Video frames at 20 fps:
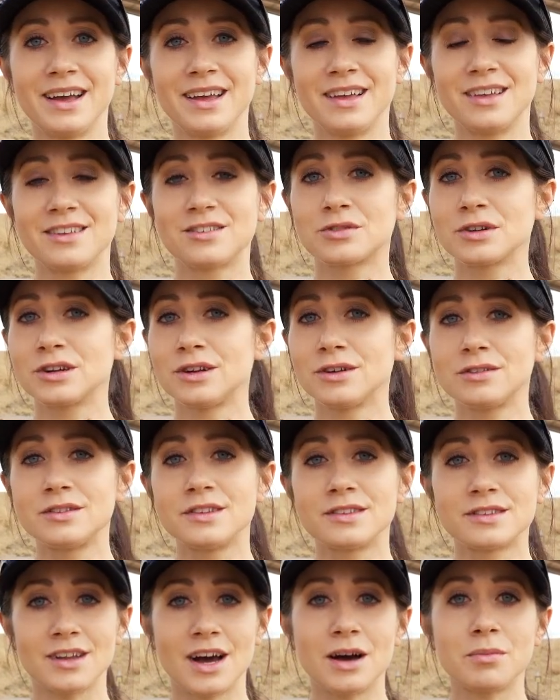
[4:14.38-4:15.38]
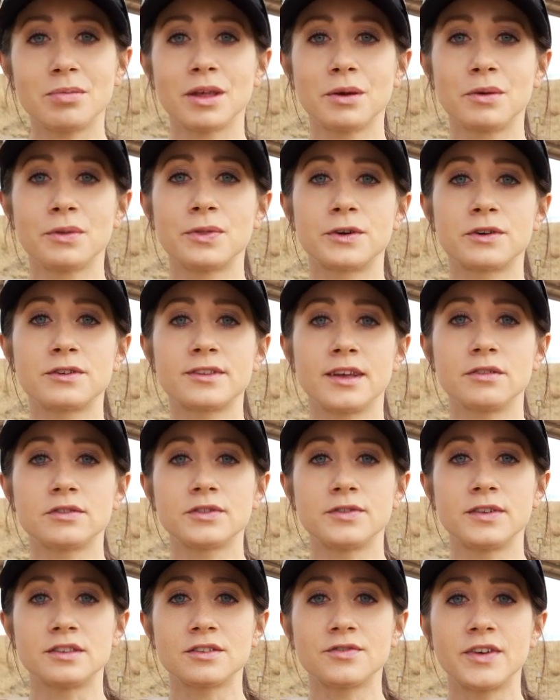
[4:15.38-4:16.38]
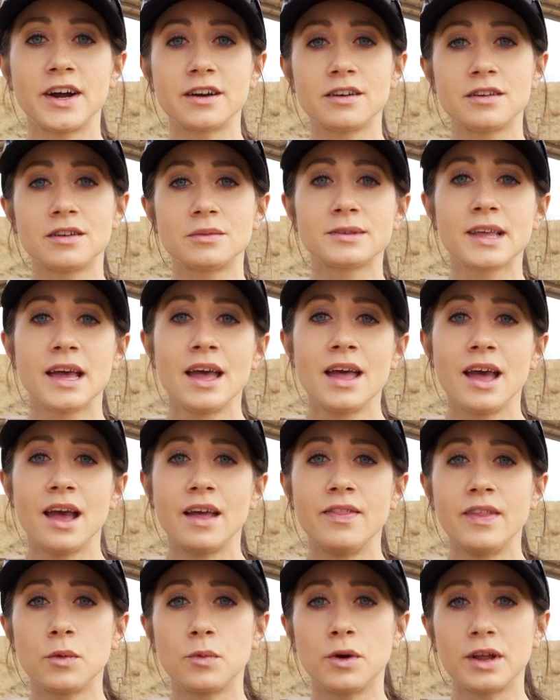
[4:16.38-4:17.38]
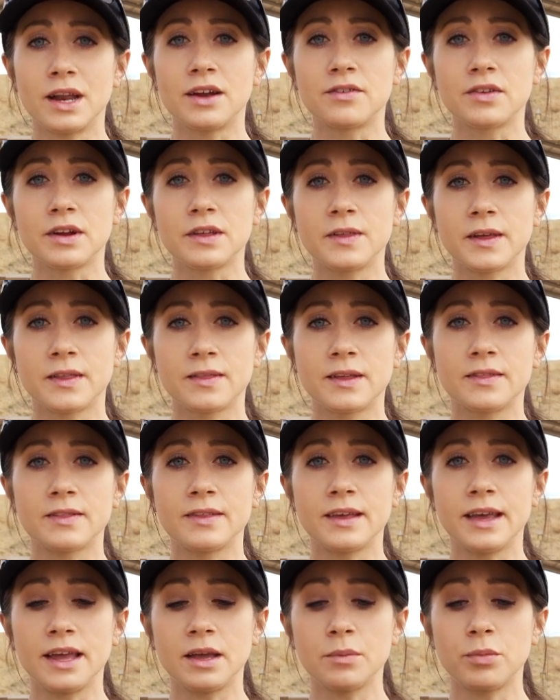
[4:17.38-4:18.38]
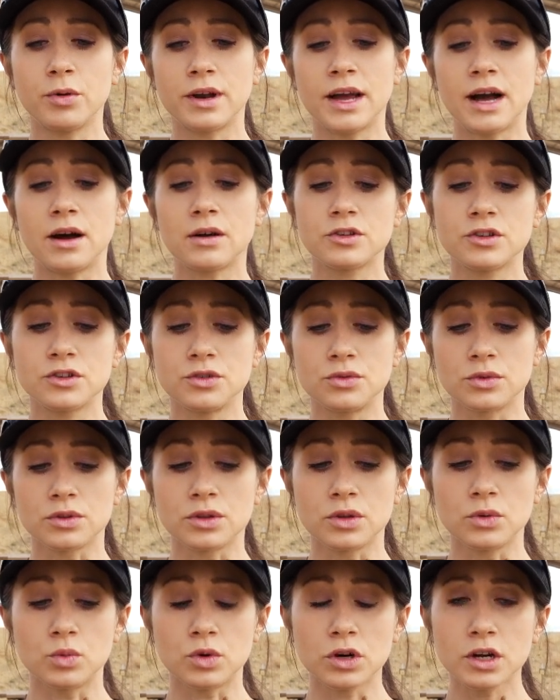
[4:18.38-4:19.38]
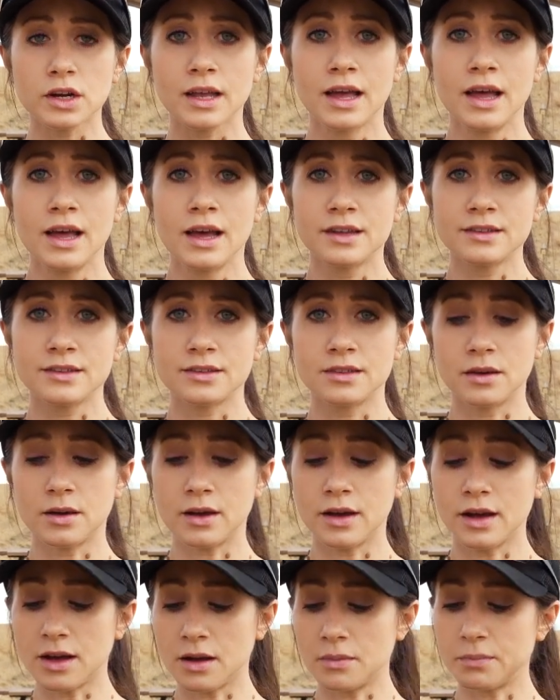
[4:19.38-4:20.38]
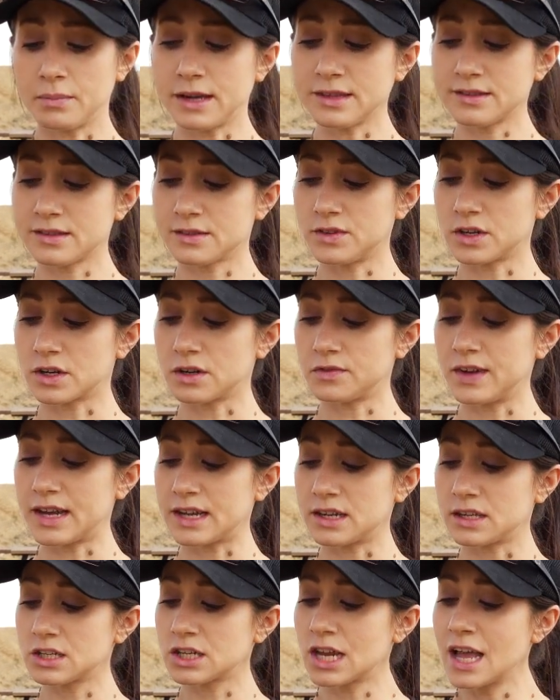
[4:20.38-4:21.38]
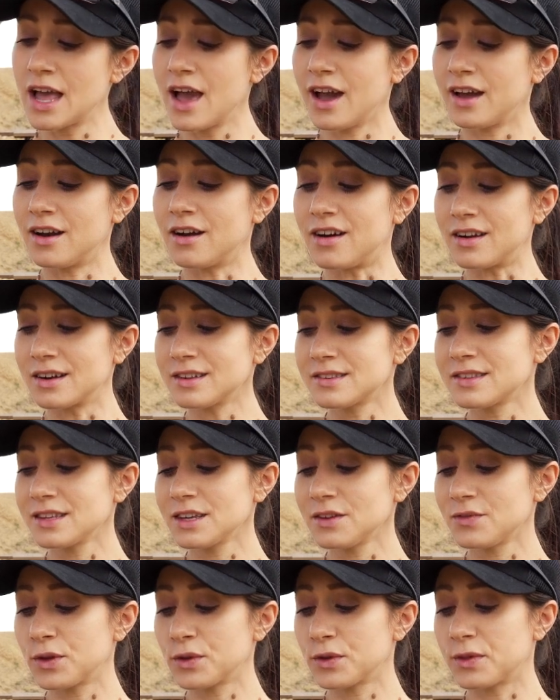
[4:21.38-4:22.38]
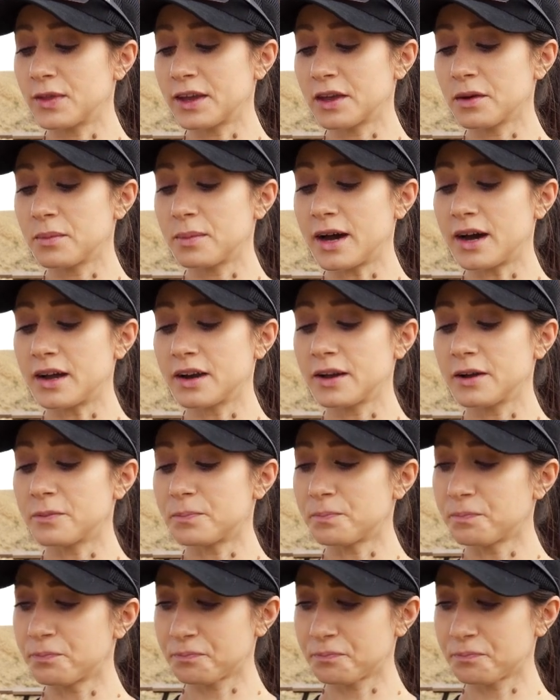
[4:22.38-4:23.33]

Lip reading: Israel does not play with their self-defense firearms, and they want everything that they put out to really work to the best of your advantage. And honestly, if you think about it,